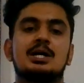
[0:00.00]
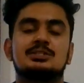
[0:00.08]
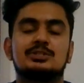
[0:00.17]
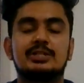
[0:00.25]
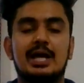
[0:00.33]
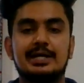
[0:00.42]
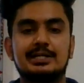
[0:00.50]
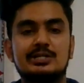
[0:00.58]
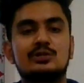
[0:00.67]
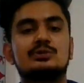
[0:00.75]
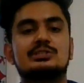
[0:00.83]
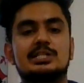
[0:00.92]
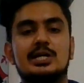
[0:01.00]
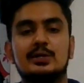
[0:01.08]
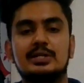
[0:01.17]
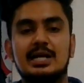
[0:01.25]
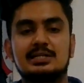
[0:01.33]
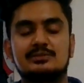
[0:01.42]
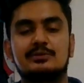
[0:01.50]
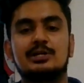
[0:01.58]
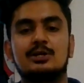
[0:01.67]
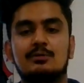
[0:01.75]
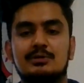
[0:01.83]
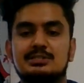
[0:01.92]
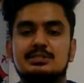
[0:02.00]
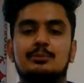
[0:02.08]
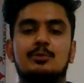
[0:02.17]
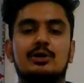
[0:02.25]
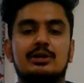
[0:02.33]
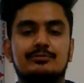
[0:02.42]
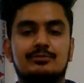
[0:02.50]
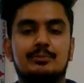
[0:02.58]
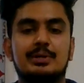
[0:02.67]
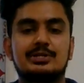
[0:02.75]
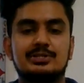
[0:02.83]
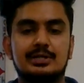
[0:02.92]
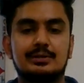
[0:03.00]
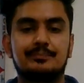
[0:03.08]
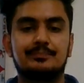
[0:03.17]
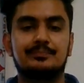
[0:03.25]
So thank you. See you in next video with some more information.